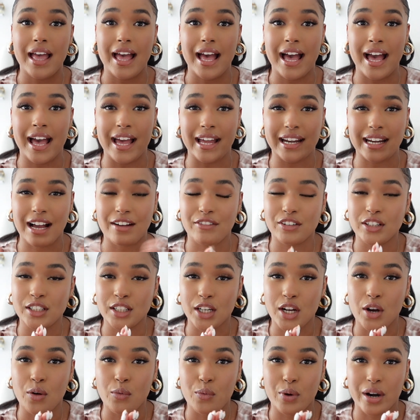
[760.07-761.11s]
and have a
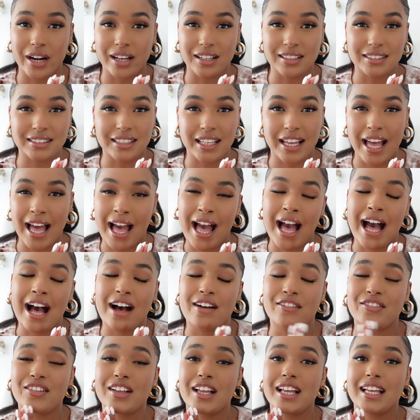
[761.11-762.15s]
look at what else they
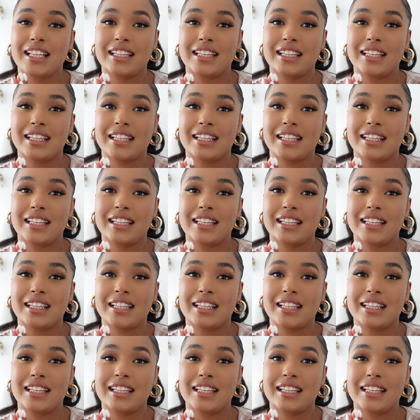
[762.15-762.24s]
have